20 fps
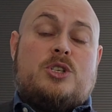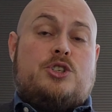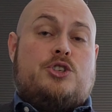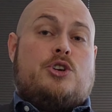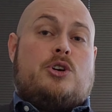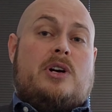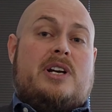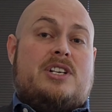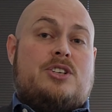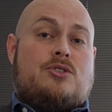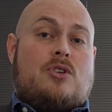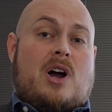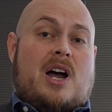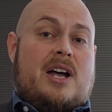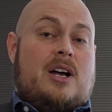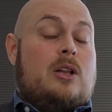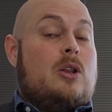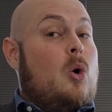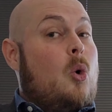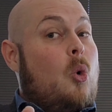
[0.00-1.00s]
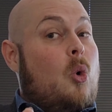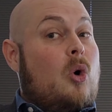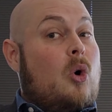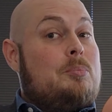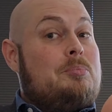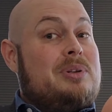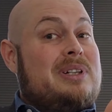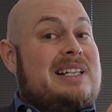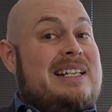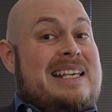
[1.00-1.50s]
jury trial or
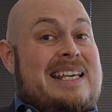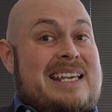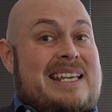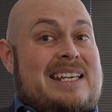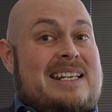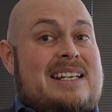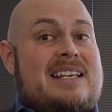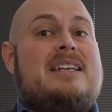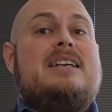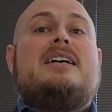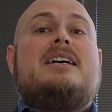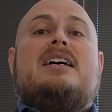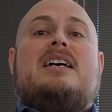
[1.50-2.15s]
plead,